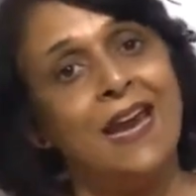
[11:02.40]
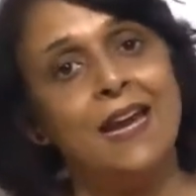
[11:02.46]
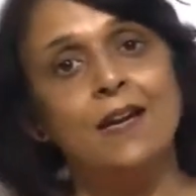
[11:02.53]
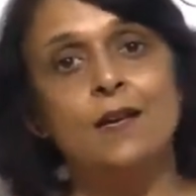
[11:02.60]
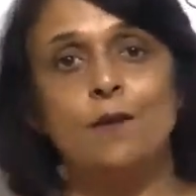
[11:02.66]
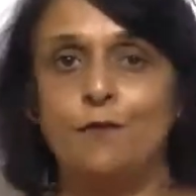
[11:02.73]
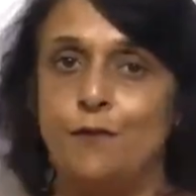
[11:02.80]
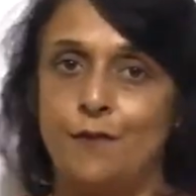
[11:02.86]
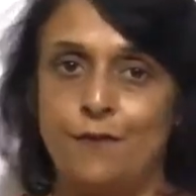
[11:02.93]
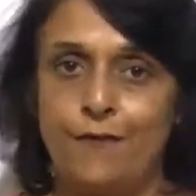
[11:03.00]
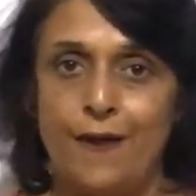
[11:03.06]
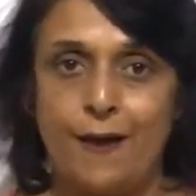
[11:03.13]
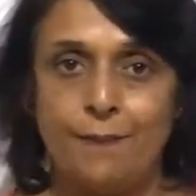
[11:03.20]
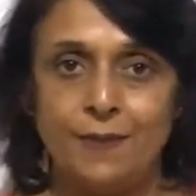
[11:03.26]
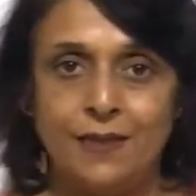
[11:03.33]
in different
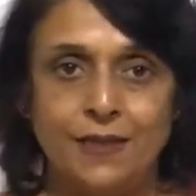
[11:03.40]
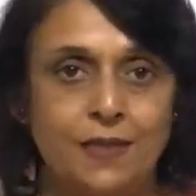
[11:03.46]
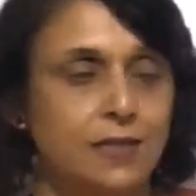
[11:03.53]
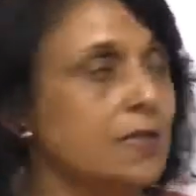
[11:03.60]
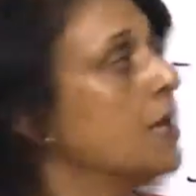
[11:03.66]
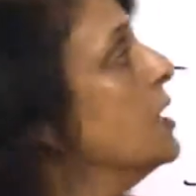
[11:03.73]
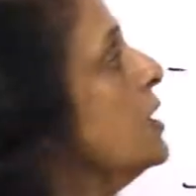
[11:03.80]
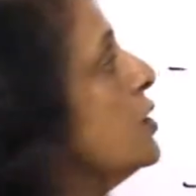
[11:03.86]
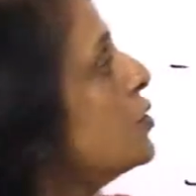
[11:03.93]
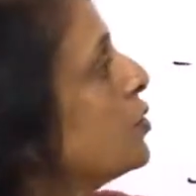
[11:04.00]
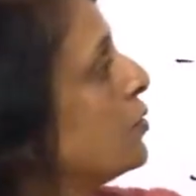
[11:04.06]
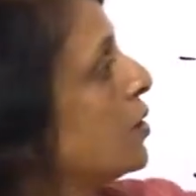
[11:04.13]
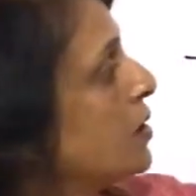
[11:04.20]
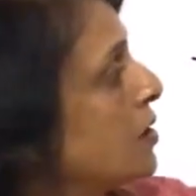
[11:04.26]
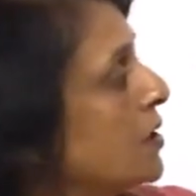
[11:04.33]
families.
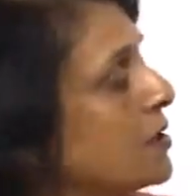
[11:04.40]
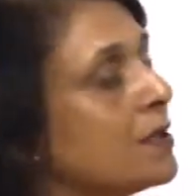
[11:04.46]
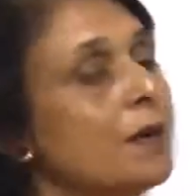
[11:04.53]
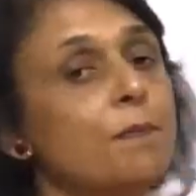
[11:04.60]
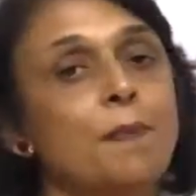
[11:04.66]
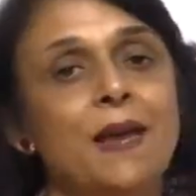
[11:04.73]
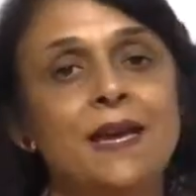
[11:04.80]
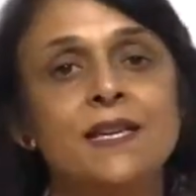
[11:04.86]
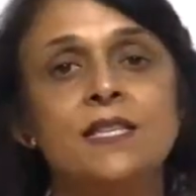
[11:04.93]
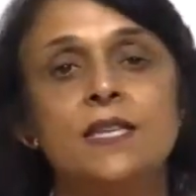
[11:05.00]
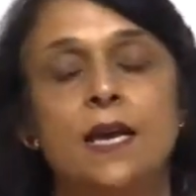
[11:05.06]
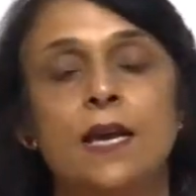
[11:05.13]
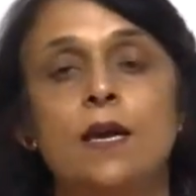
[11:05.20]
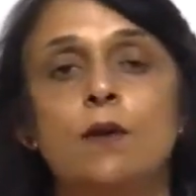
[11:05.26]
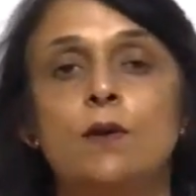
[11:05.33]
So this is the
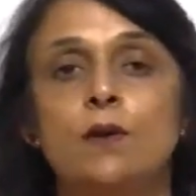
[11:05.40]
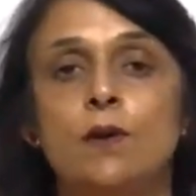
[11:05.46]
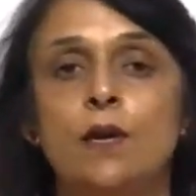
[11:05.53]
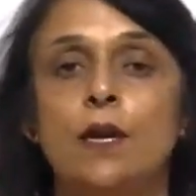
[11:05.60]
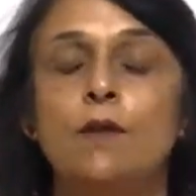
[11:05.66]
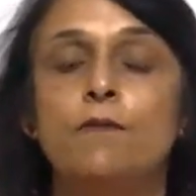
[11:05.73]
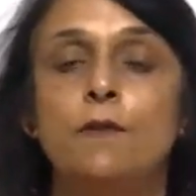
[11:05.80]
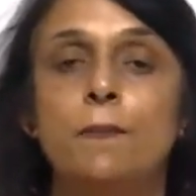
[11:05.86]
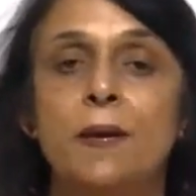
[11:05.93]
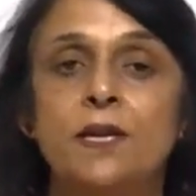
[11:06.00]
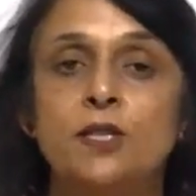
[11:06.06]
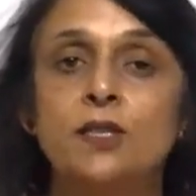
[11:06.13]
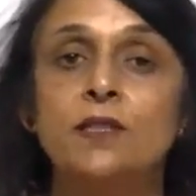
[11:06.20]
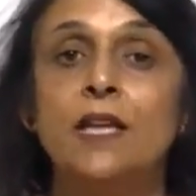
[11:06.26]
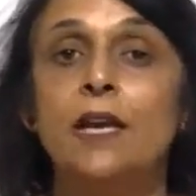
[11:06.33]
basic
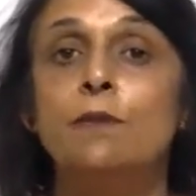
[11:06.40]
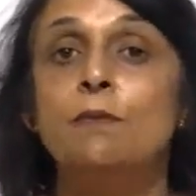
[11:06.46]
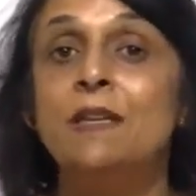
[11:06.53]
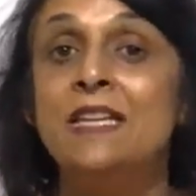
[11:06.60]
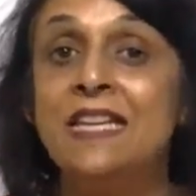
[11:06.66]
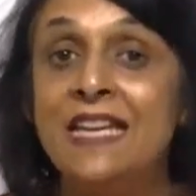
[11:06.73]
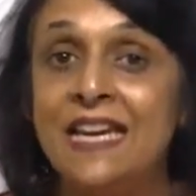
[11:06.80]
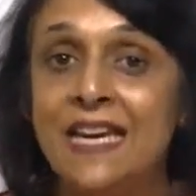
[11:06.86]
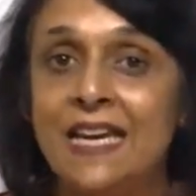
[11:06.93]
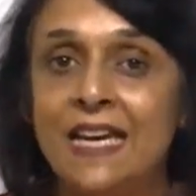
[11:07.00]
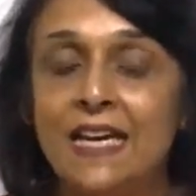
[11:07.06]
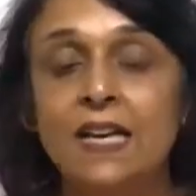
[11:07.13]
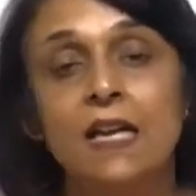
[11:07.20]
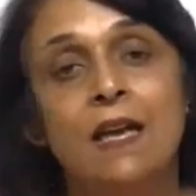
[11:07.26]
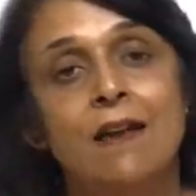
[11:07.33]
information that we need